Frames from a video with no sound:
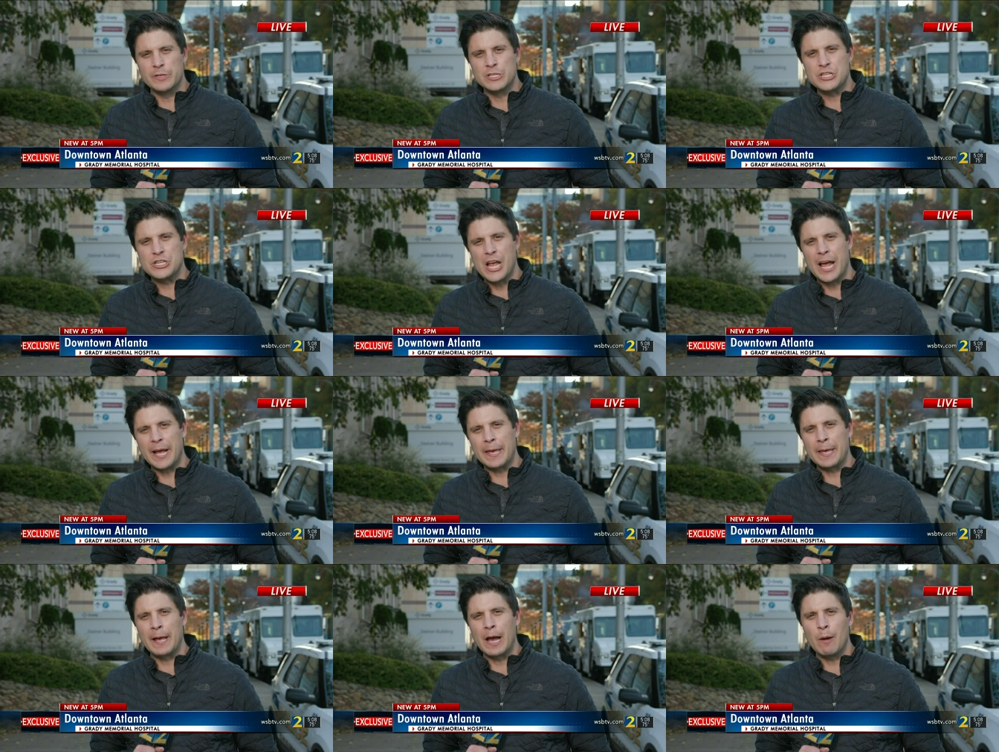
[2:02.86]

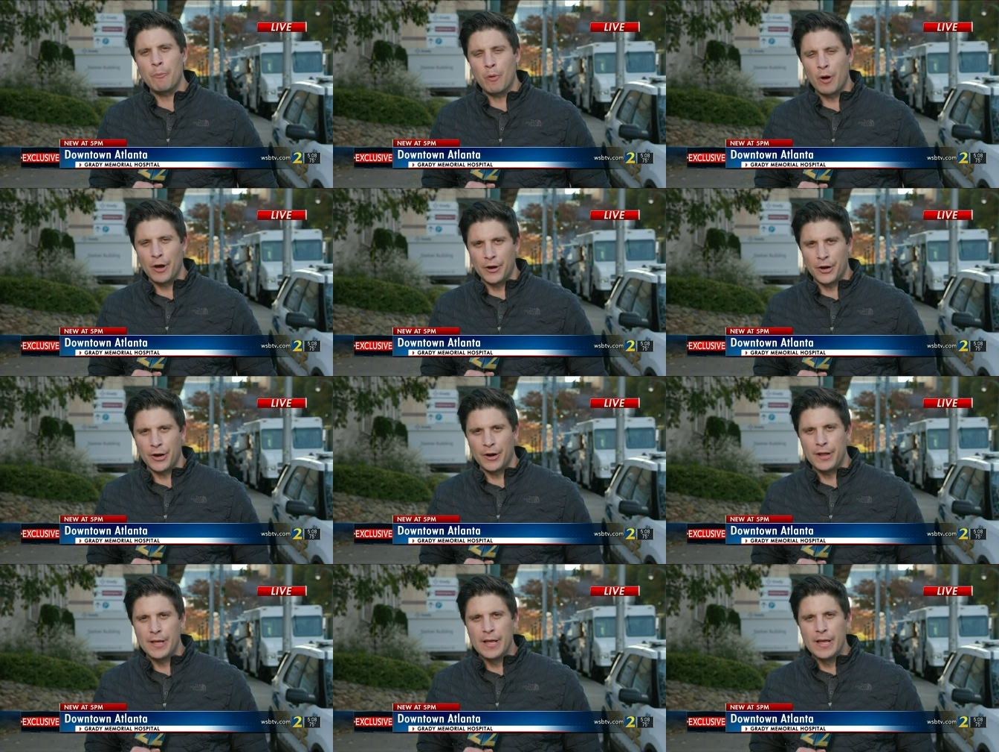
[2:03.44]
checking up on
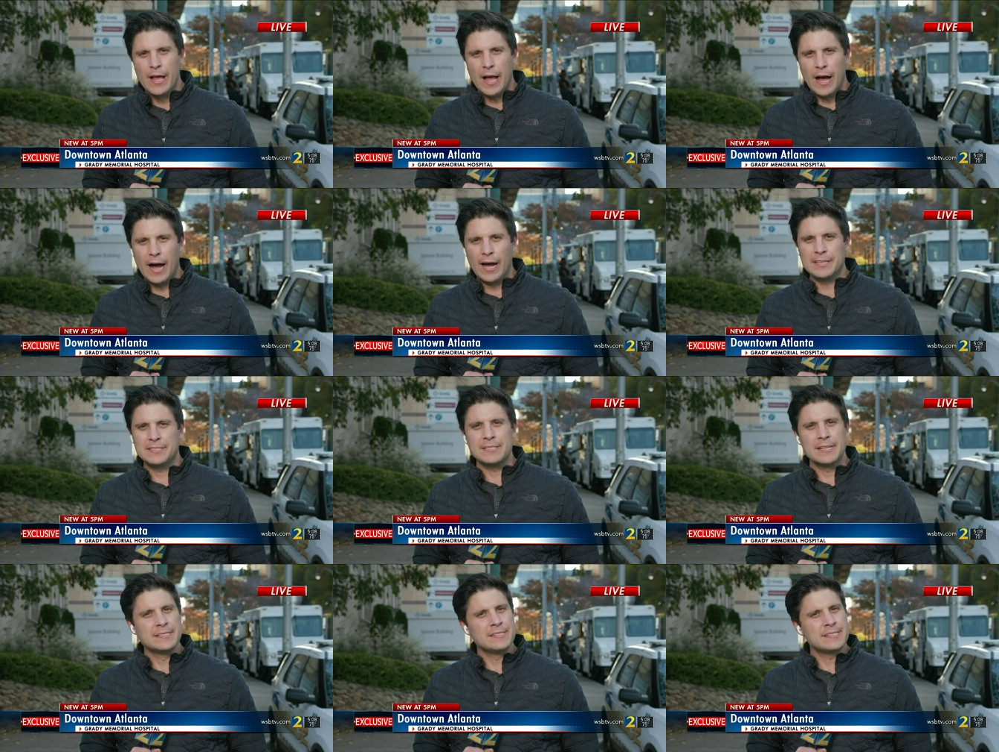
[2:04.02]
her uh,
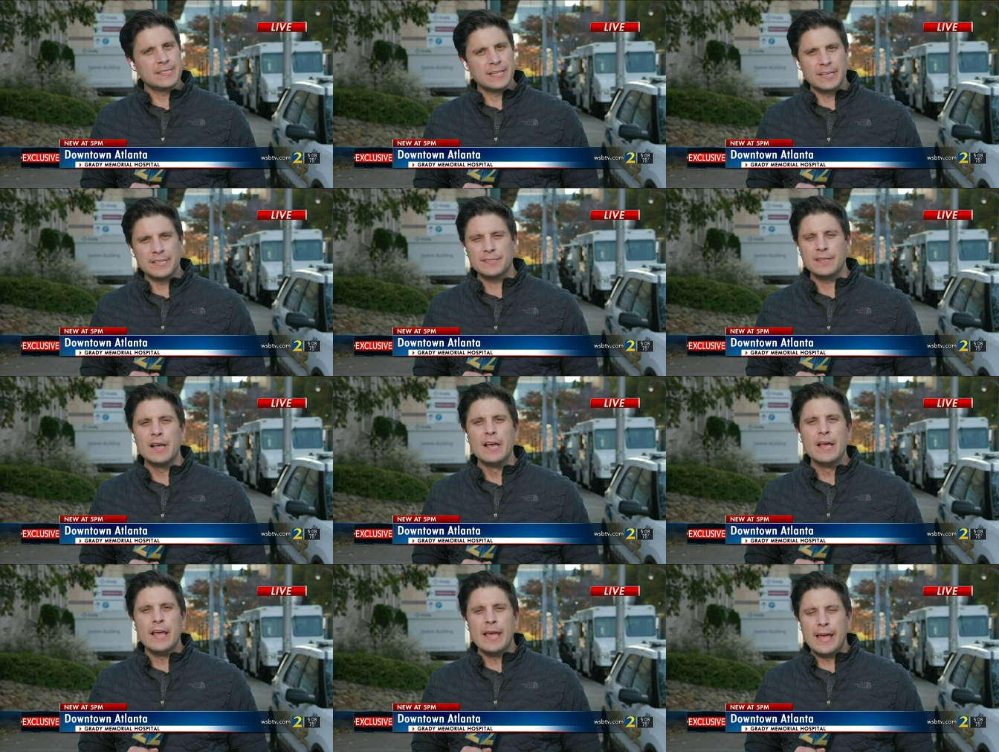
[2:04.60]
since this
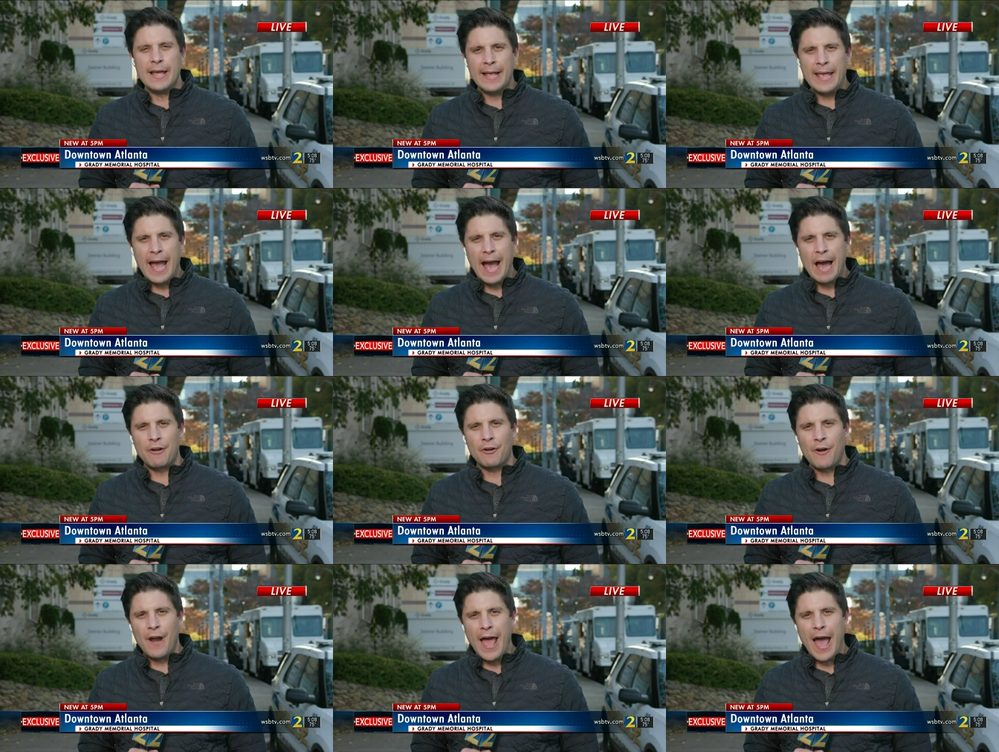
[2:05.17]

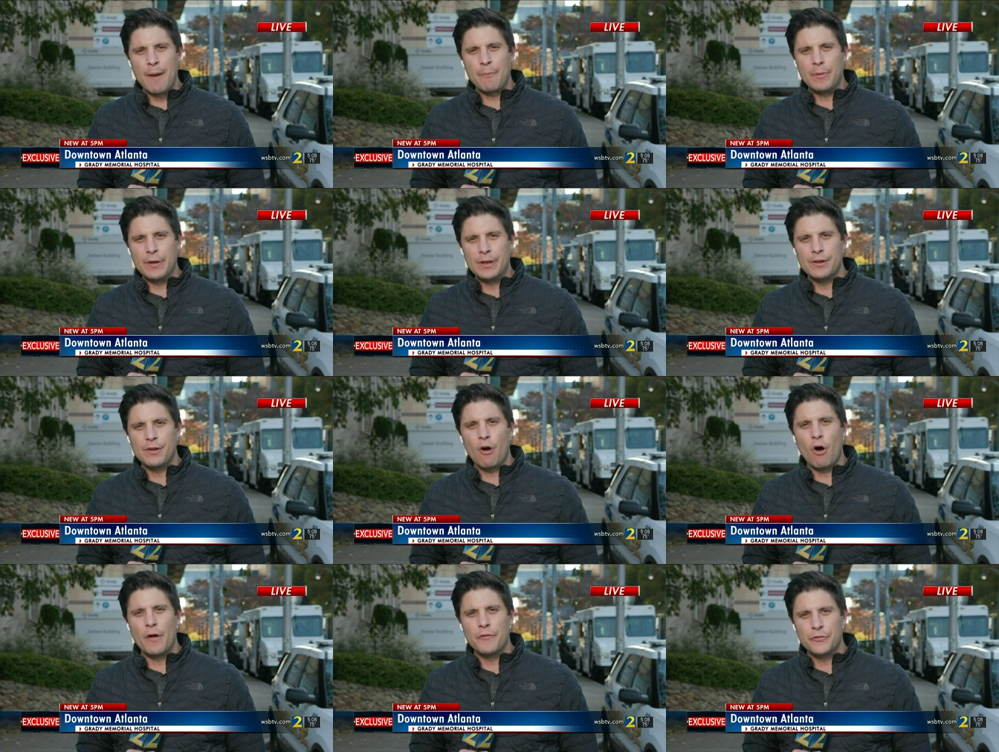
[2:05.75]
encounter
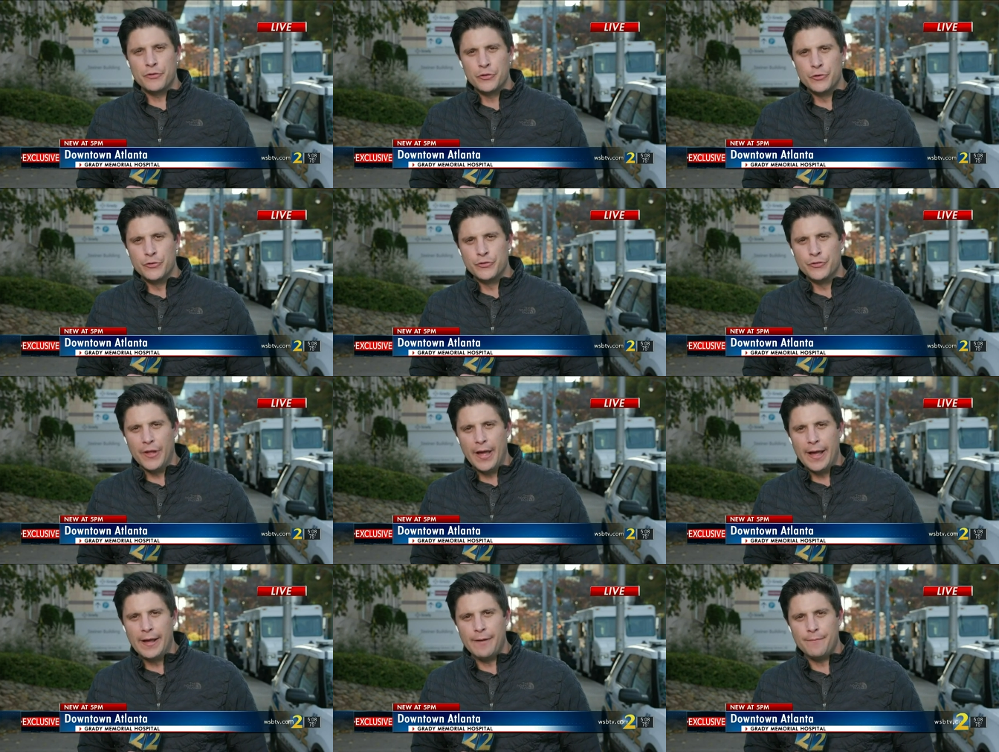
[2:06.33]
happened on
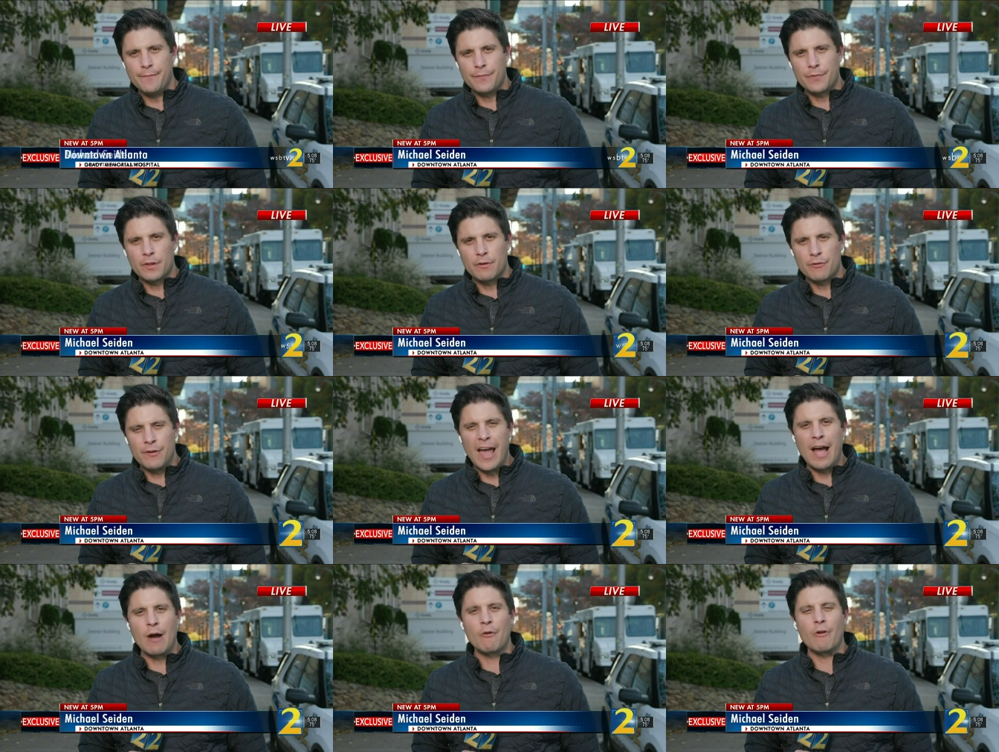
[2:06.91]
Tuesday.
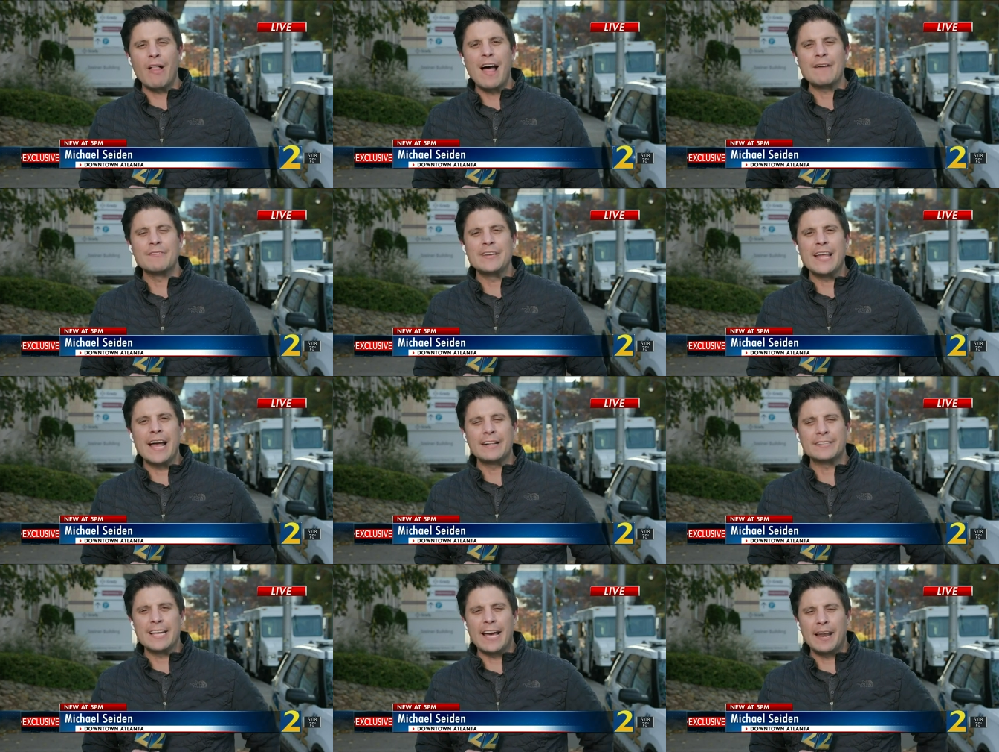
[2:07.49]
For now, we're live in
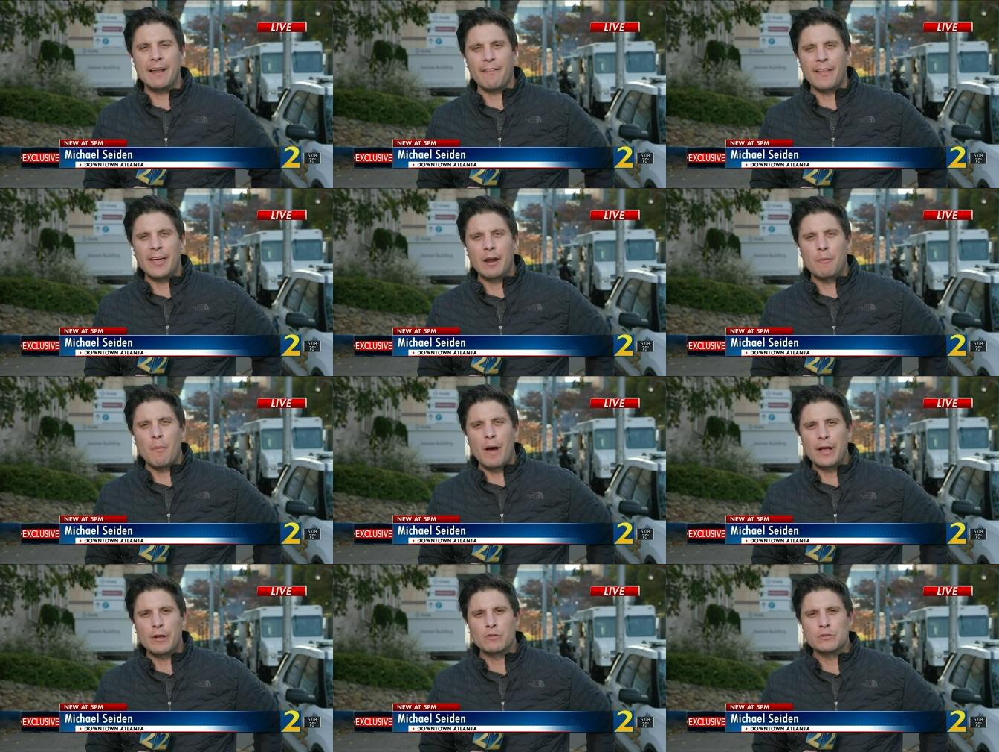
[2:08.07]
downtown Atlanta.
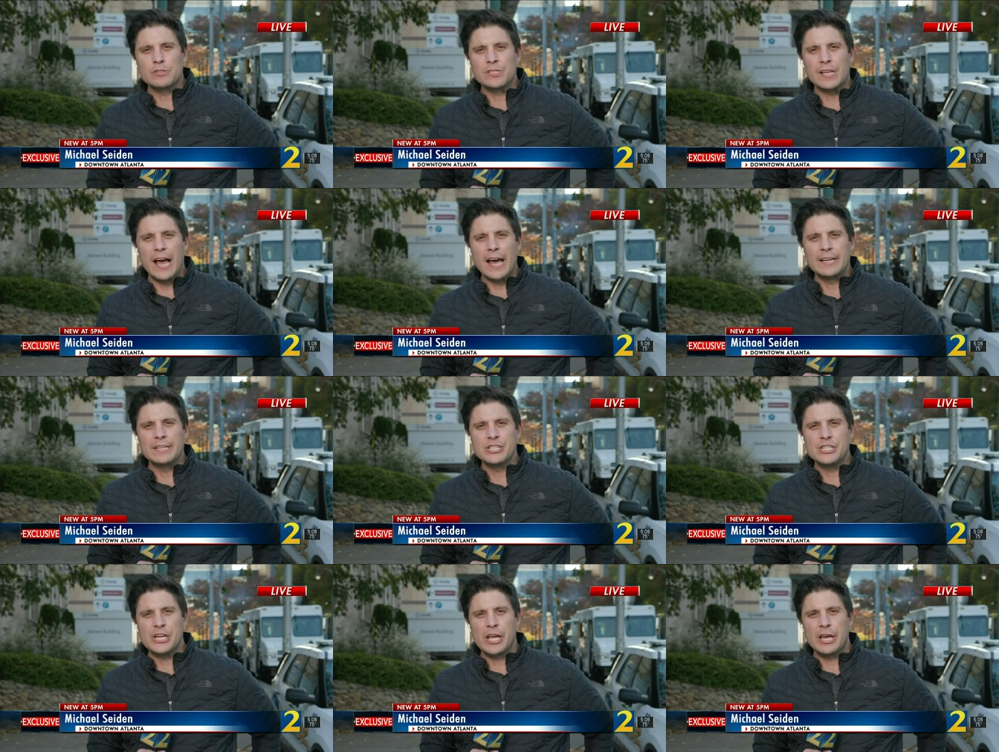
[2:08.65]
Michael
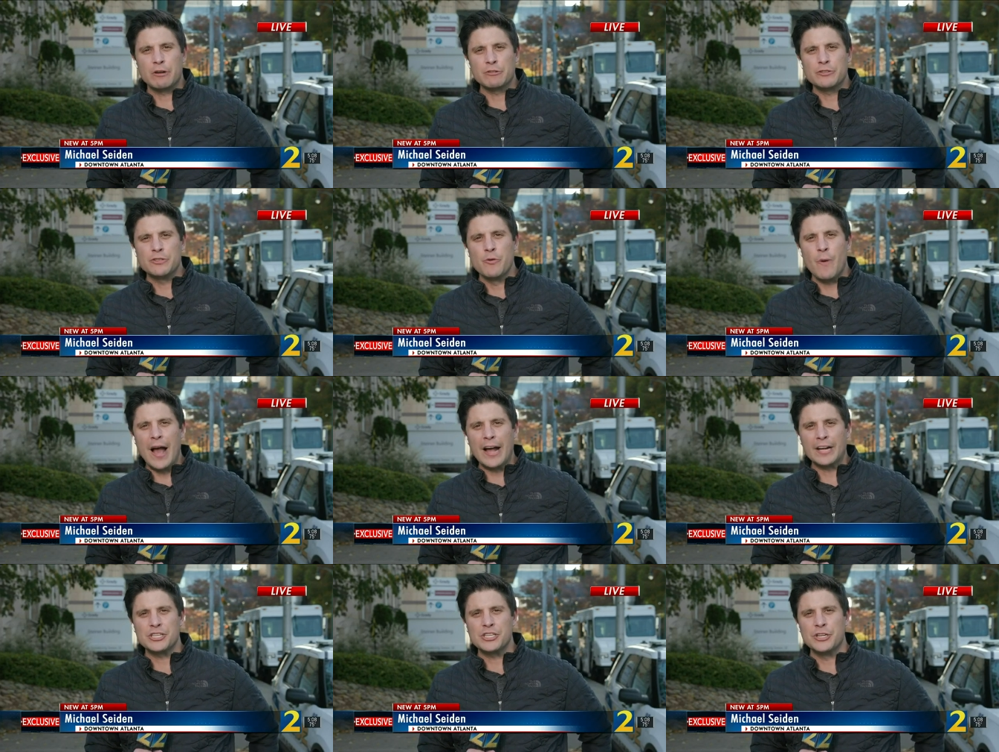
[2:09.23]
Seiden, Channel
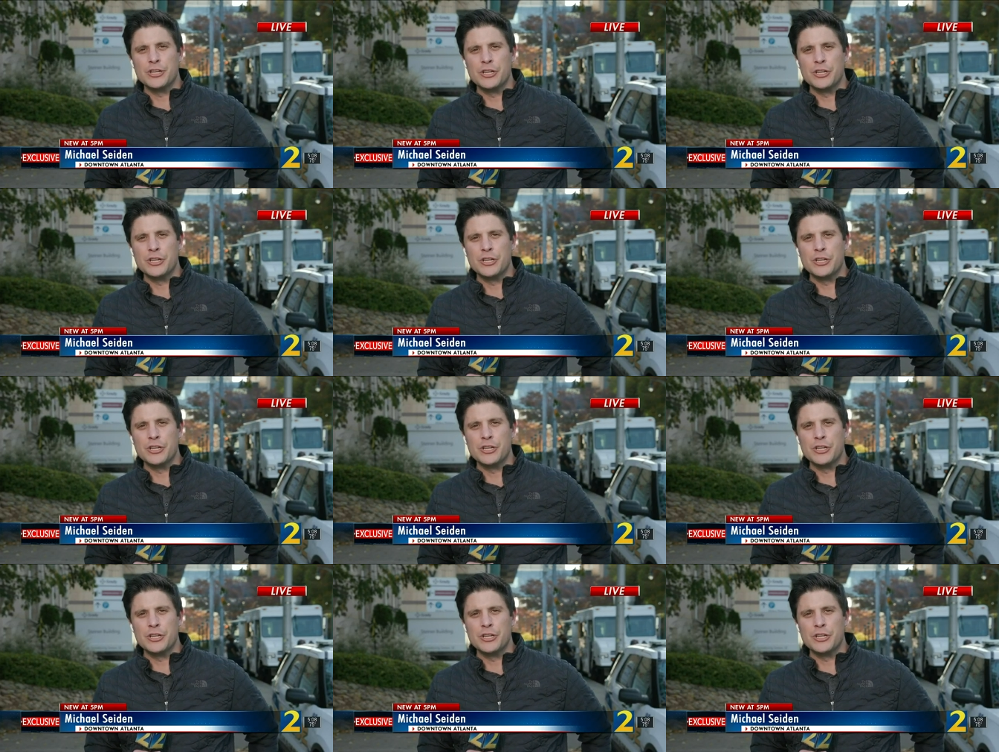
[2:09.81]
2 Action